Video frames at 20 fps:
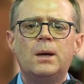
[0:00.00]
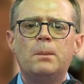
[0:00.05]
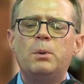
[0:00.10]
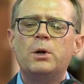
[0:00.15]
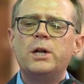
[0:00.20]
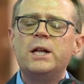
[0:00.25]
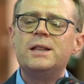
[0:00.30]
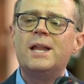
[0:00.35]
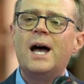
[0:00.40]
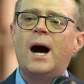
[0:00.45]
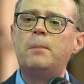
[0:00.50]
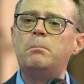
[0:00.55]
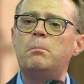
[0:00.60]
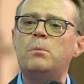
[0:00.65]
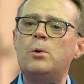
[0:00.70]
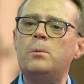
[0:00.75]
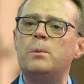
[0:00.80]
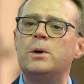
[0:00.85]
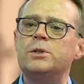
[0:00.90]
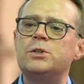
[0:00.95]
But in that
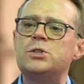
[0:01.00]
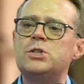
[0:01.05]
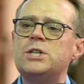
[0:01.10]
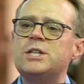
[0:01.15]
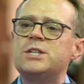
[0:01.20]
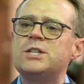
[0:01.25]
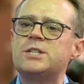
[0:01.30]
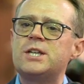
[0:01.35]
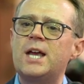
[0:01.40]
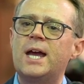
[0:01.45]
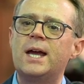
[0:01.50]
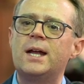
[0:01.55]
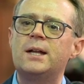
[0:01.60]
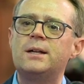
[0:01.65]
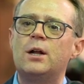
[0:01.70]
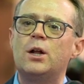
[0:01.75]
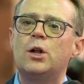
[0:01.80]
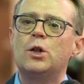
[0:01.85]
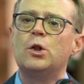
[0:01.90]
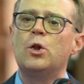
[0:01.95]
moment, she
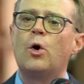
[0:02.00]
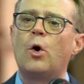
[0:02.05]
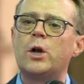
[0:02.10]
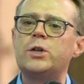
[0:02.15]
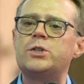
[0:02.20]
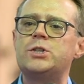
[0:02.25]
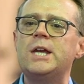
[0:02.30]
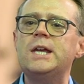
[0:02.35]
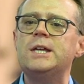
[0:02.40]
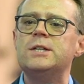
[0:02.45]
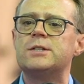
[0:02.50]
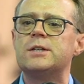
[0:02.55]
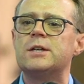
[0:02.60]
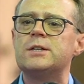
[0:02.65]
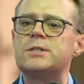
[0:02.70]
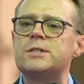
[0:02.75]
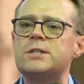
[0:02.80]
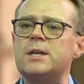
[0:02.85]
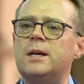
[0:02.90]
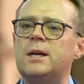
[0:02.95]
said, "Lord
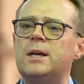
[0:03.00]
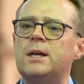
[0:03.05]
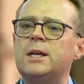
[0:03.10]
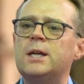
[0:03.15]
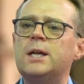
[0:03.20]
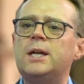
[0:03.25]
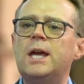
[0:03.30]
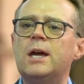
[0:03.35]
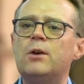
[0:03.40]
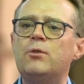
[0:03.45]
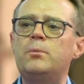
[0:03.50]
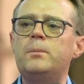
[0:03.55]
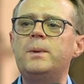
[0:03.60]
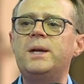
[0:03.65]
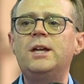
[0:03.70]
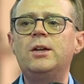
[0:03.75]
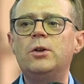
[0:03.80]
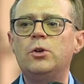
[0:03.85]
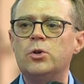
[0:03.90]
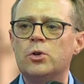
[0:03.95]
Jesus, give
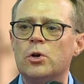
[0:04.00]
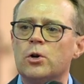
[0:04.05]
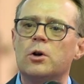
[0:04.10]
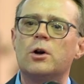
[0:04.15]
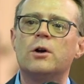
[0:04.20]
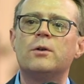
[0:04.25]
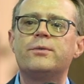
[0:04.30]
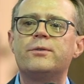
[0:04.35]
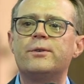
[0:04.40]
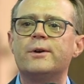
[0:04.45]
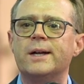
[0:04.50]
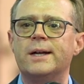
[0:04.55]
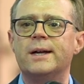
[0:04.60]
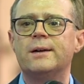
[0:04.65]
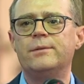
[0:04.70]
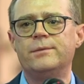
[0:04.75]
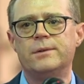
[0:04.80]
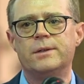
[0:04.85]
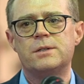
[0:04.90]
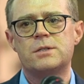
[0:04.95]
me your
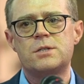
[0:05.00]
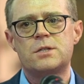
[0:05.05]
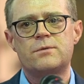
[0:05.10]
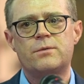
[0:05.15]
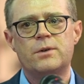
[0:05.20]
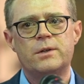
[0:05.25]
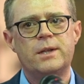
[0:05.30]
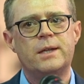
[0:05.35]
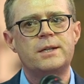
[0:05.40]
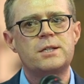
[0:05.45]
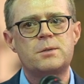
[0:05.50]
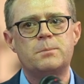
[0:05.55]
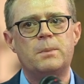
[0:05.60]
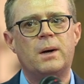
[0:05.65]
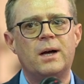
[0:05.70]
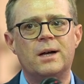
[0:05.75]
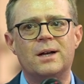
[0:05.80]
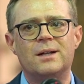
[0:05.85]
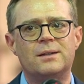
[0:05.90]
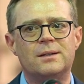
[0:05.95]
forgiveness for this
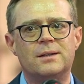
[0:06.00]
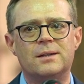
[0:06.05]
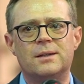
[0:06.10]
man."